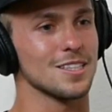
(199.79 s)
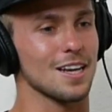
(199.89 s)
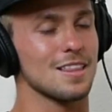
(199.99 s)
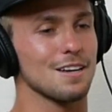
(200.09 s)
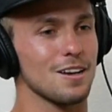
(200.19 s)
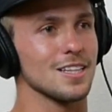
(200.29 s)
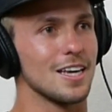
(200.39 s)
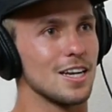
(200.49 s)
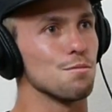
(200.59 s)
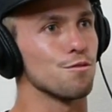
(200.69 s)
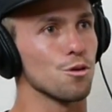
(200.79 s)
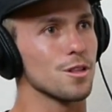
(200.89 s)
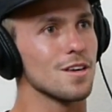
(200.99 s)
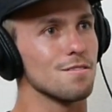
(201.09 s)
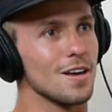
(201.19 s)
Like, I think if I landed it before
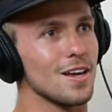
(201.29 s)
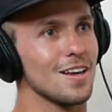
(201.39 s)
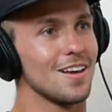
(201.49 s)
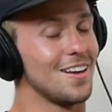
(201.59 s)
the event,